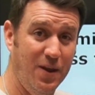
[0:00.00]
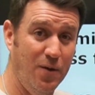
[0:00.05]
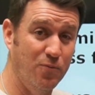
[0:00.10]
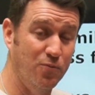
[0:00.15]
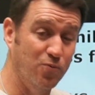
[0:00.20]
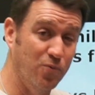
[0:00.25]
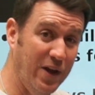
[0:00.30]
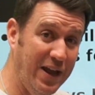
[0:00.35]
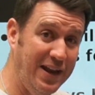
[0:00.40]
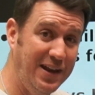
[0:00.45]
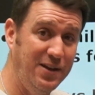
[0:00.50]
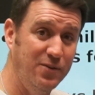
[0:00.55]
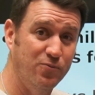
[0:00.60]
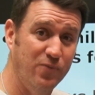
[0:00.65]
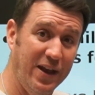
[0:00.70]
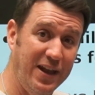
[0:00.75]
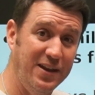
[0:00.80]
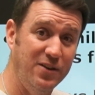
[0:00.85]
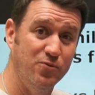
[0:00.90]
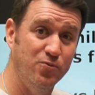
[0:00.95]
ready,
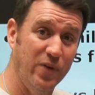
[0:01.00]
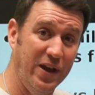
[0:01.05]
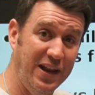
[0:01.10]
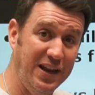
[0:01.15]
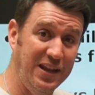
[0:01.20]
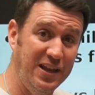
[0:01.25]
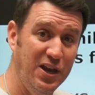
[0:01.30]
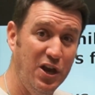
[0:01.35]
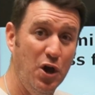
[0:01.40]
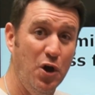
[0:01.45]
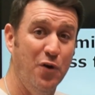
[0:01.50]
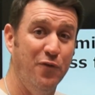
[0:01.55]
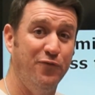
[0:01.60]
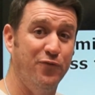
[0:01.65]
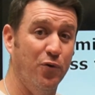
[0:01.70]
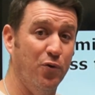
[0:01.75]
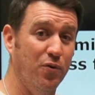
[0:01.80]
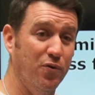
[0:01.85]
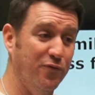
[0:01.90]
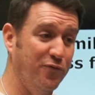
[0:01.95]
ready, ready
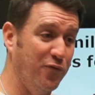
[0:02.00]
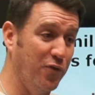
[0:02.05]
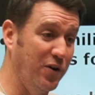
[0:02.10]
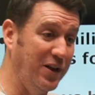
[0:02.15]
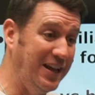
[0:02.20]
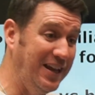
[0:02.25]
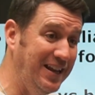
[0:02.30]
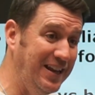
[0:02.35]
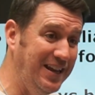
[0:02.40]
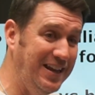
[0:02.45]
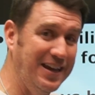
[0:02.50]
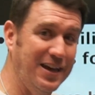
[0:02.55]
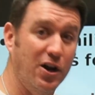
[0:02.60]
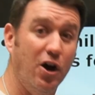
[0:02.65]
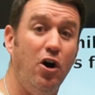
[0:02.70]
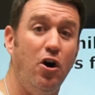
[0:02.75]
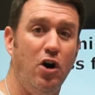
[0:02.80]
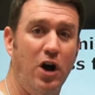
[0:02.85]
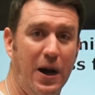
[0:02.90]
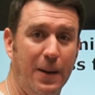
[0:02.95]
for, for any and
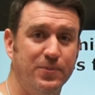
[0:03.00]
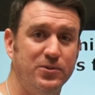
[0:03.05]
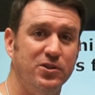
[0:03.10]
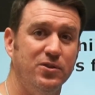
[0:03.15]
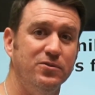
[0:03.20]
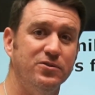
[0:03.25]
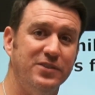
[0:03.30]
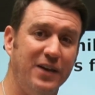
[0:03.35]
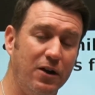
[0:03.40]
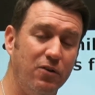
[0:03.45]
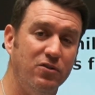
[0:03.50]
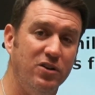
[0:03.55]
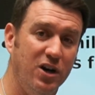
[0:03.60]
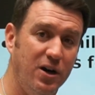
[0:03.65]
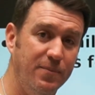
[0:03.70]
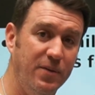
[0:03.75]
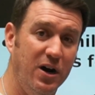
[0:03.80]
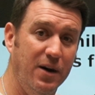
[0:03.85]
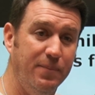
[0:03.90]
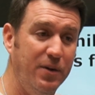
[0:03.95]
all obstacles that'll
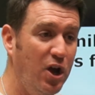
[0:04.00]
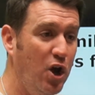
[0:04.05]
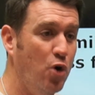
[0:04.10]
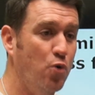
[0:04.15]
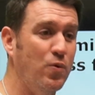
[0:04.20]
come up,